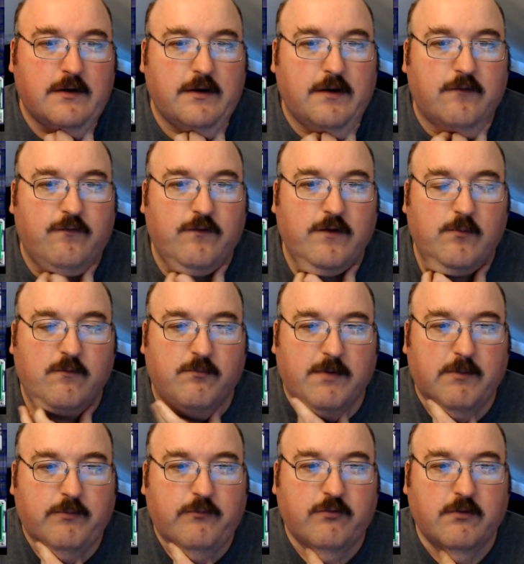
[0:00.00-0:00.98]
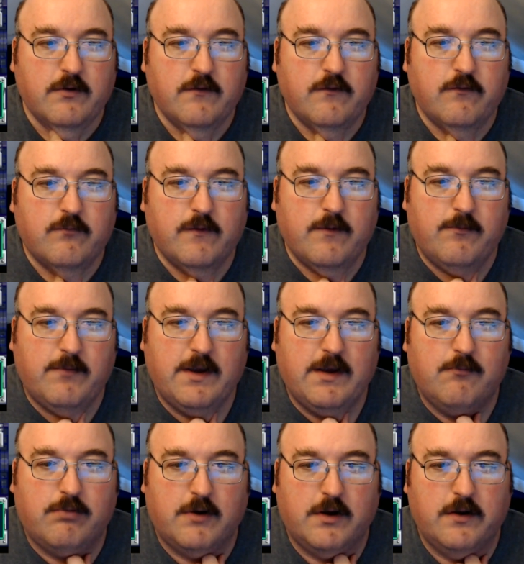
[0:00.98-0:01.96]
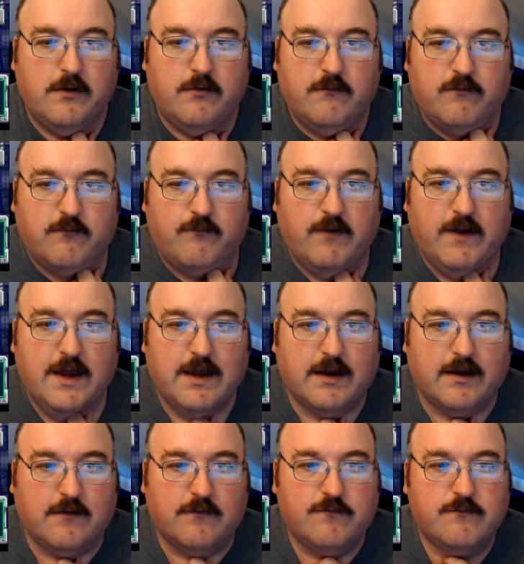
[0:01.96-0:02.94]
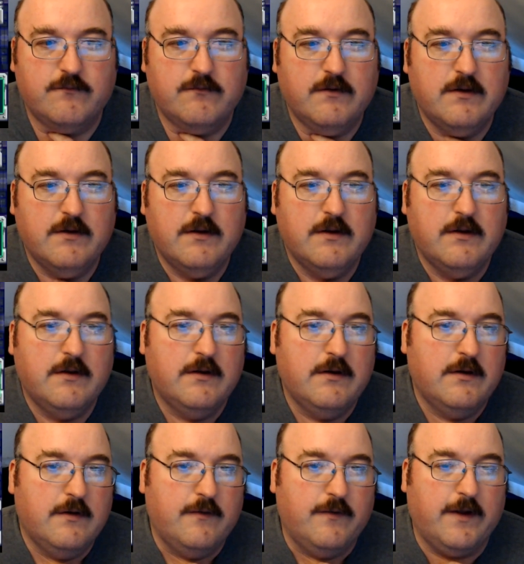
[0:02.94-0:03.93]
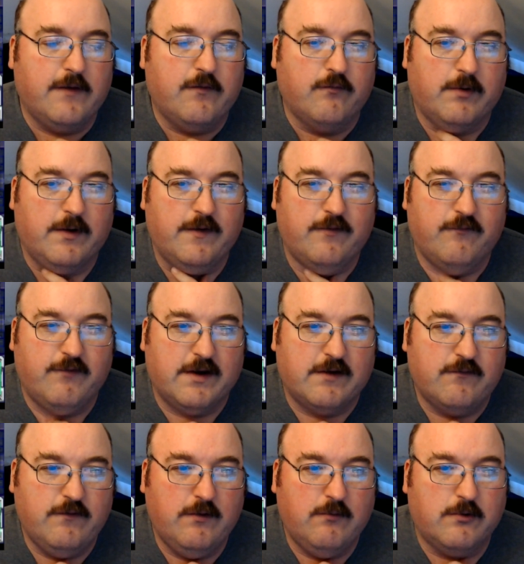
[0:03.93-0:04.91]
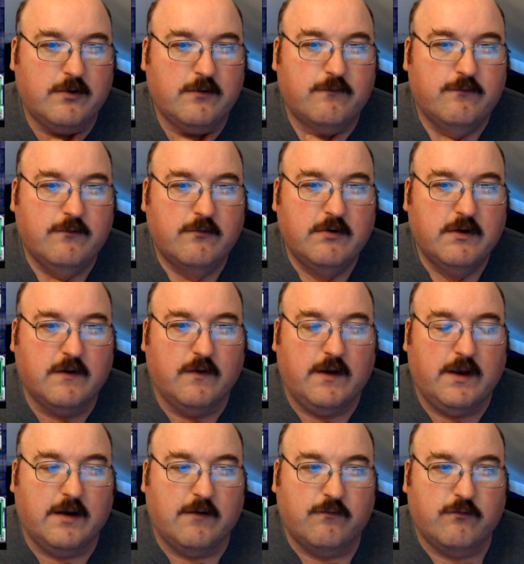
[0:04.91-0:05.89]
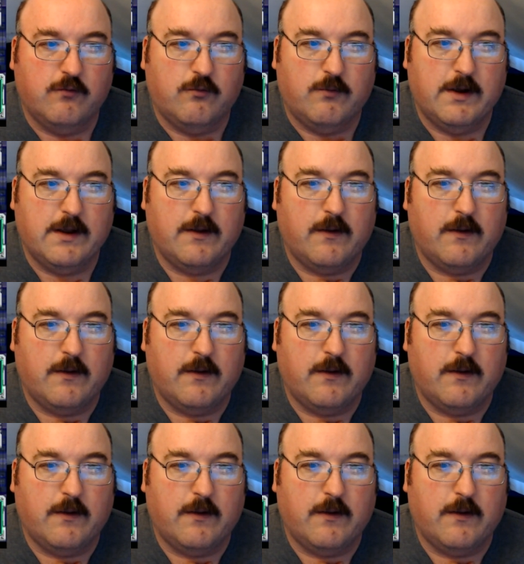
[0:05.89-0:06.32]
It seems Metroids were the main predators of the X. That's why the vaccine worked so quickly and so well.